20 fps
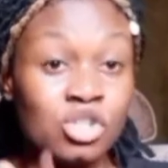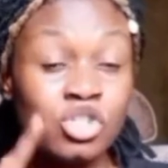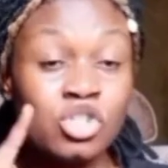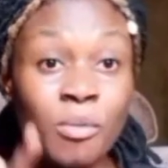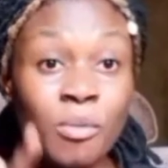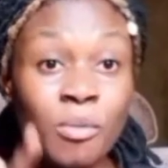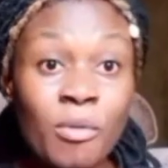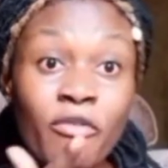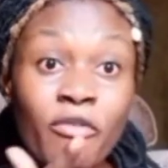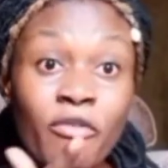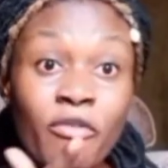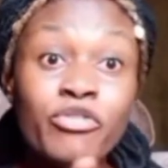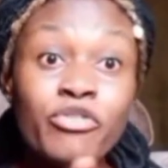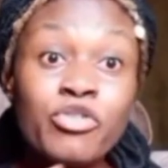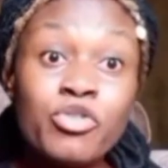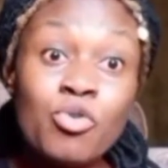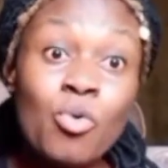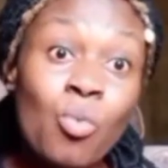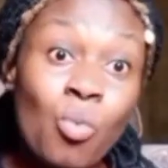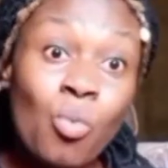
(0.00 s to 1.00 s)
Some
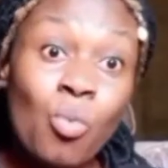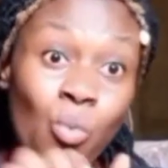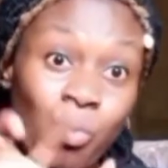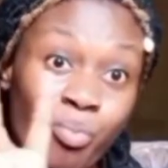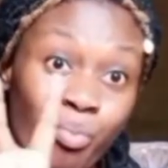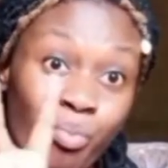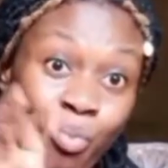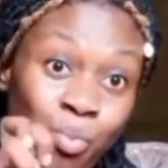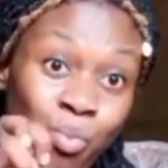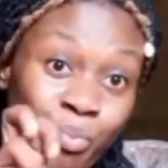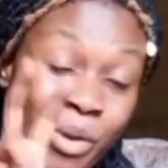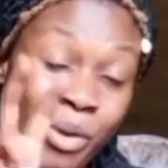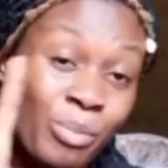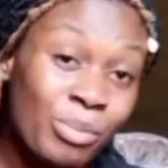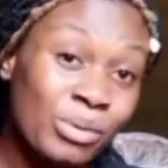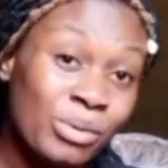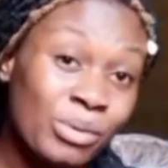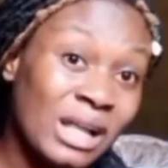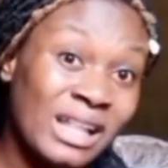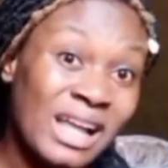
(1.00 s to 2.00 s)
of you
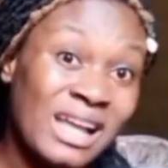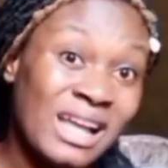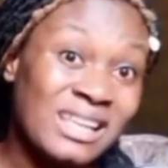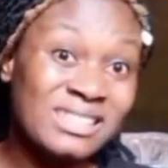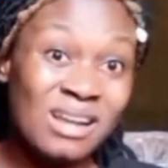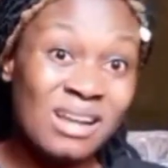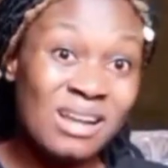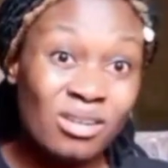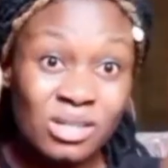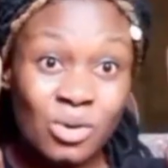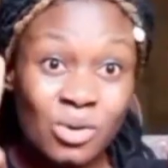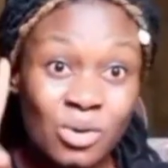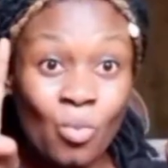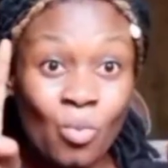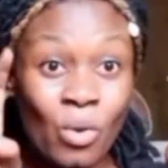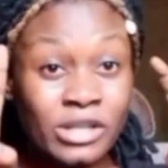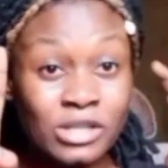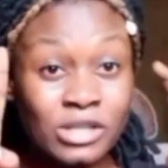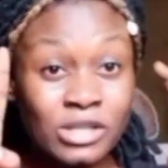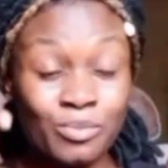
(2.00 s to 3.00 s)
people that are
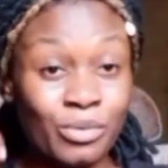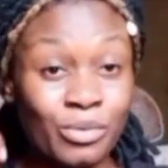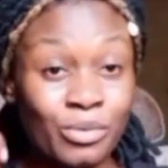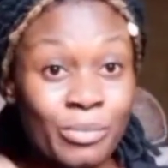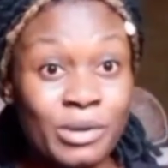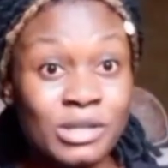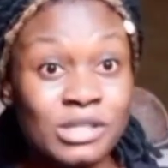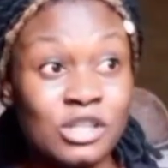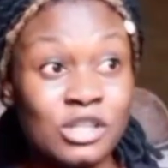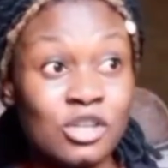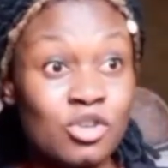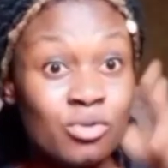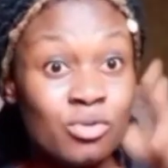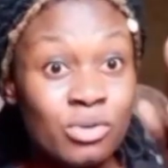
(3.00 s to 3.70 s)
shouting white supremacy,